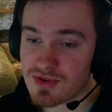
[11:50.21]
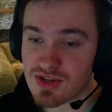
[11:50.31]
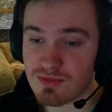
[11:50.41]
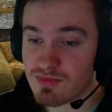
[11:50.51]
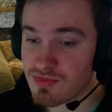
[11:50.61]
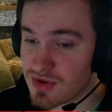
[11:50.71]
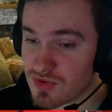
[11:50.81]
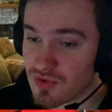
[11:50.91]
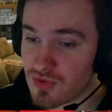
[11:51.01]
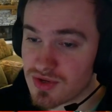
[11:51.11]
It's going to be
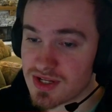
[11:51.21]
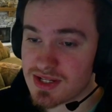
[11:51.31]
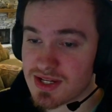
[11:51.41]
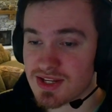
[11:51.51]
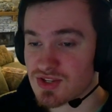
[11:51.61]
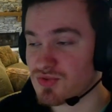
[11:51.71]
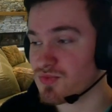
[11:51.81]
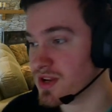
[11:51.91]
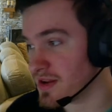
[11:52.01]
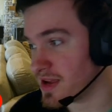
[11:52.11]
pre-recorded as to
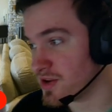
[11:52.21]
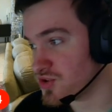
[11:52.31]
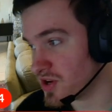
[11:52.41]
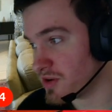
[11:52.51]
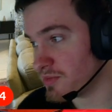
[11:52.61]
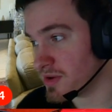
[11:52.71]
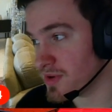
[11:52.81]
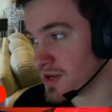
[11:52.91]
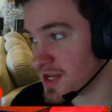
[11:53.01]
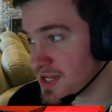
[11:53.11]
when it shall be
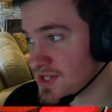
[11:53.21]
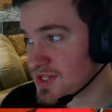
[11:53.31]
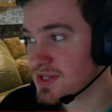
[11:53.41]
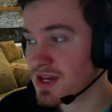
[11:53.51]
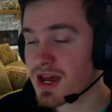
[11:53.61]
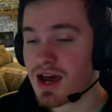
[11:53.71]
released.